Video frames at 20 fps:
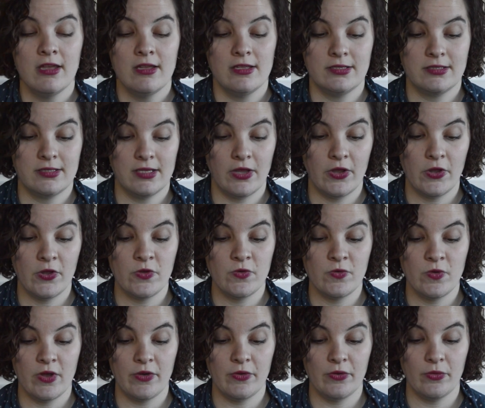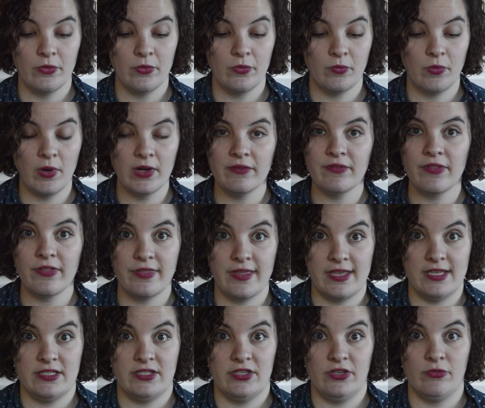So one of the
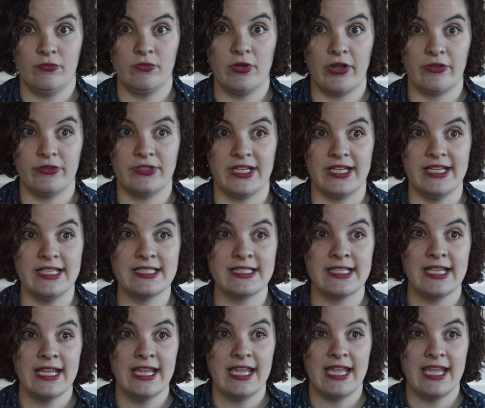things you'll notice